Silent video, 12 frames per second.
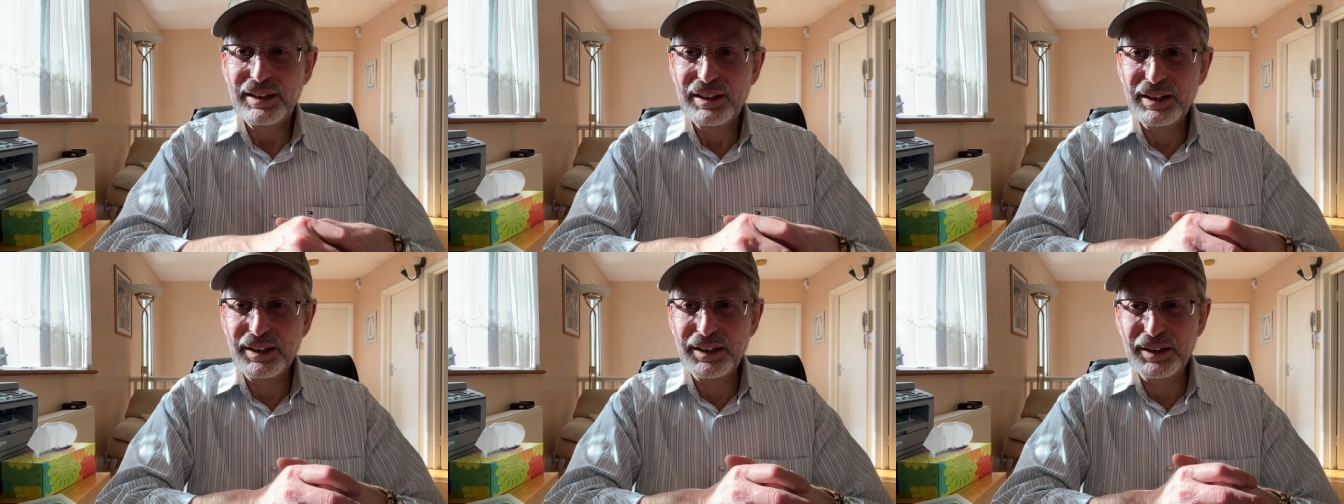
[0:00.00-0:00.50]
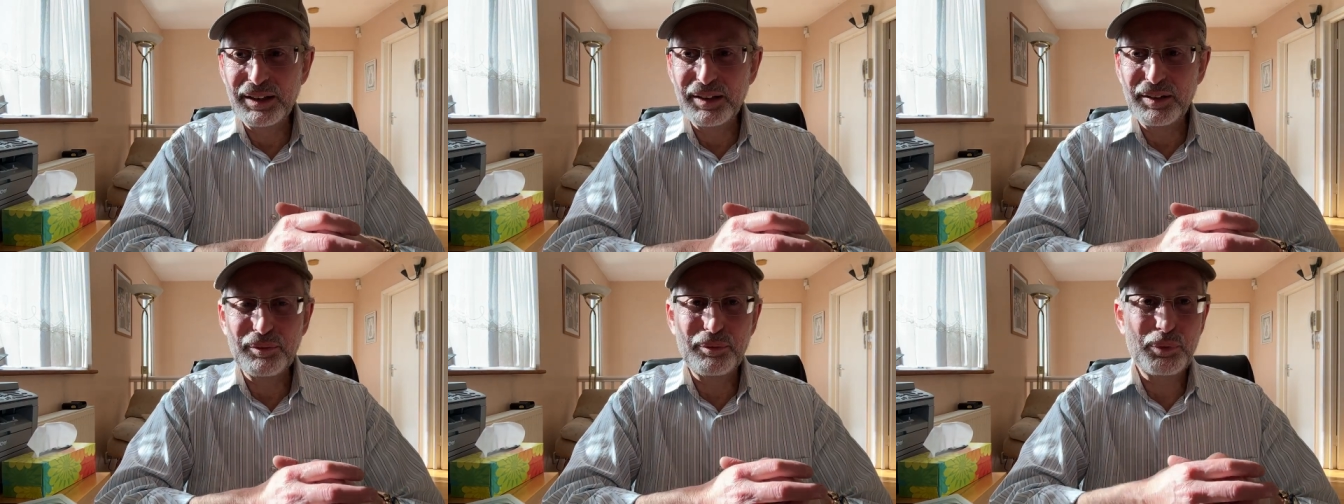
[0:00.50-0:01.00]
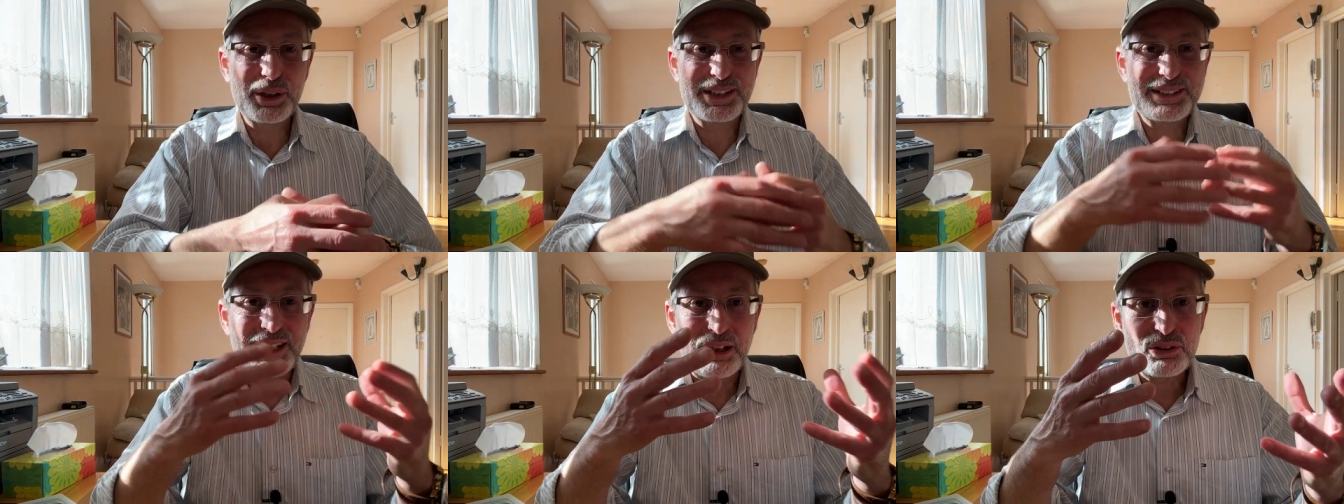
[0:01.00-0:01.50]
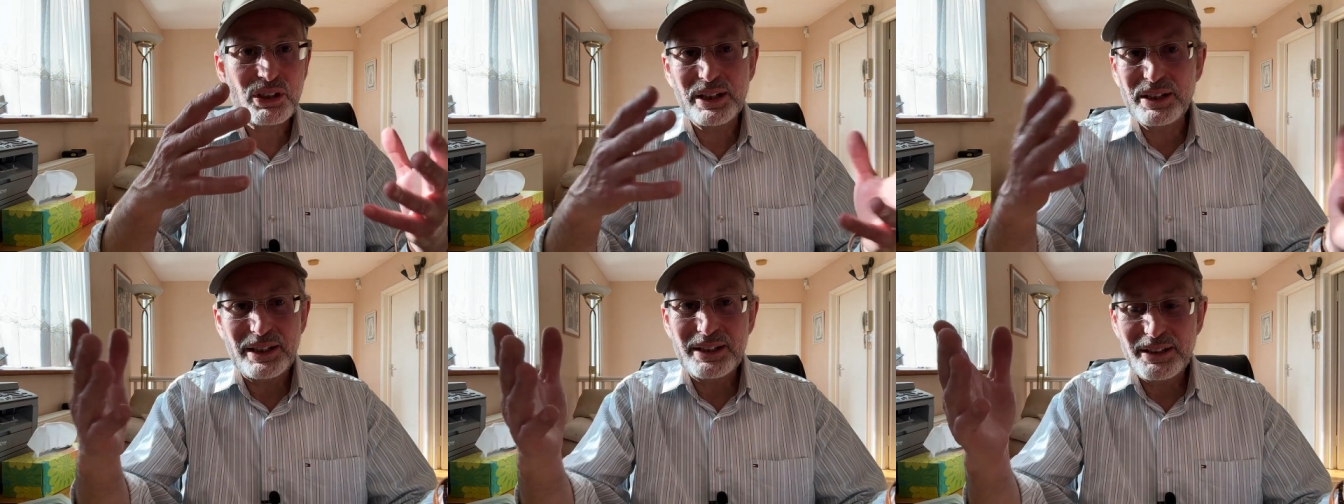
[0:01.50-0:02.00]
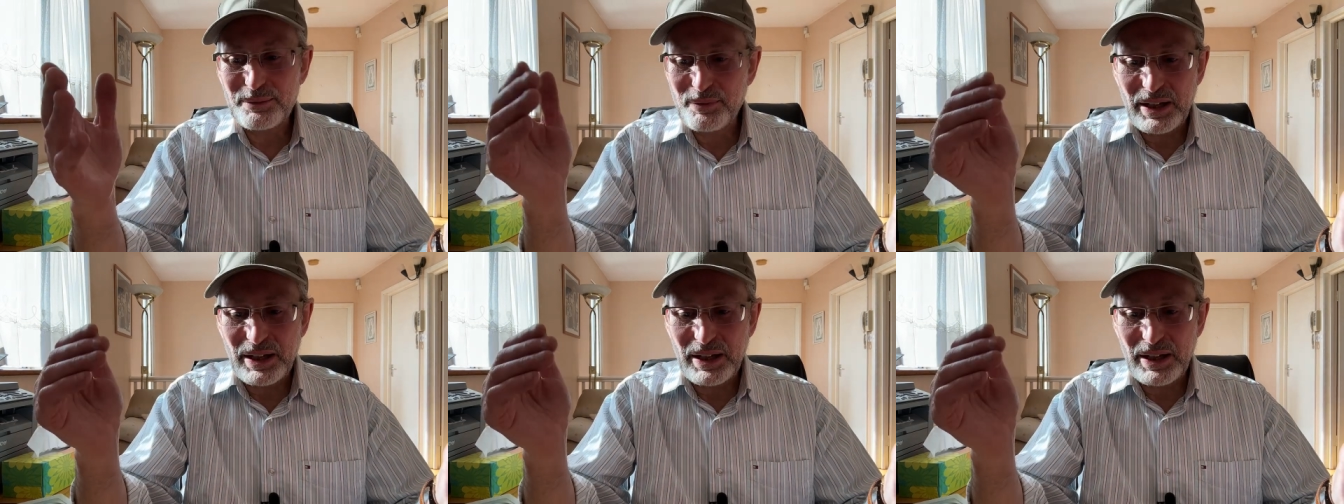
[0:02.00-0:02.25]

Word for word: uh, what it sounds, and at